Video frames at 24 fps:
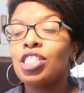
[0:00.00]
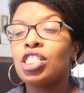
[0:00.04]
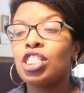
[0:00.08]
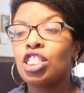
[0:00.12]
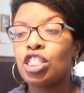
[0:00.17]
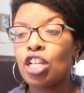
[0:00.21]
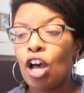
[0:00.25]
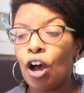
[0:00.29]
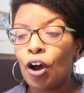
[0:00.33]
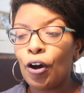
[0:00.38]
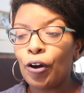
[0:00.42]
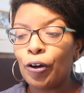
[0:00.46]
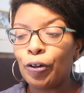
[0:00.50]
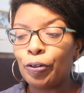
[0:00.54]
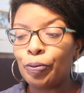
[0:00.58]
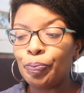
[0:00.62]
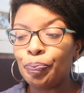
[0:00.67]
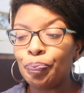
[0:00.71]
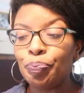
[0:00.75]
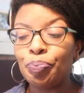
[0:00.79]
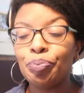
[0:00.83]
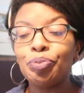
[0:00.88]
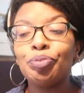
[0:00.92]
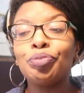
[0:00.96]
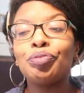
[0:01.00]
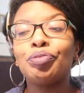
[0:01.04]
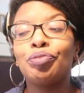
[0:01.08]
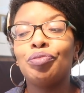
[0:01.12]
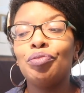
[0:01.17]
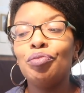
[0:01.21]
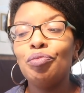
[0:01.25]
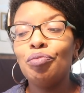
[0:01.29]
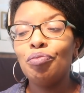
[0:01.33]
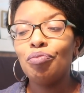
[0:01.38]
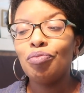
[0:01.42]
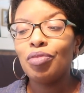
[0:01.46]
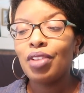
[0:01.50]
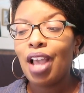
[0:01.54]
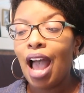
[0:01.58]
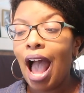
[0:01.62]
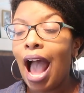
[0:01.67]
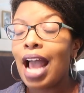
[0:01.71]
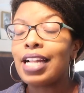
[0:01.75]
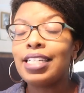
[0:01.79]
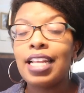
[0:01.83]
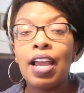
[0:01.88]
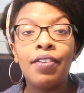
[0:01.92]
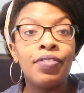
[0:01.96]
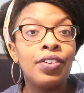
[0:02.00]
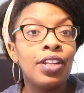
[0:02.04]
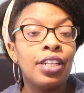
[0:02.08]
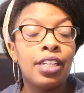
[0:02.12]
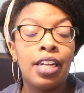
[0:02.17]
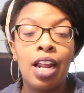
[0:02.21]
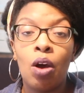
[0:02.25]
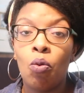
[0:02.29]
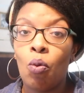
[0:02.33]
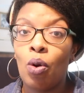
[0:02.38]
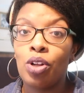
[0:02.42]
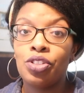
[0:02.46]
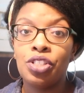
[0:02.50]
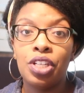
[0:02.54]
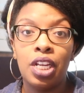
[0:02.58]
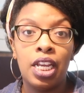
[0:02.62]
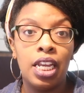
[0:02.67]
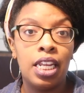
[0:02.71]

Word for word: So I definitely didn't watch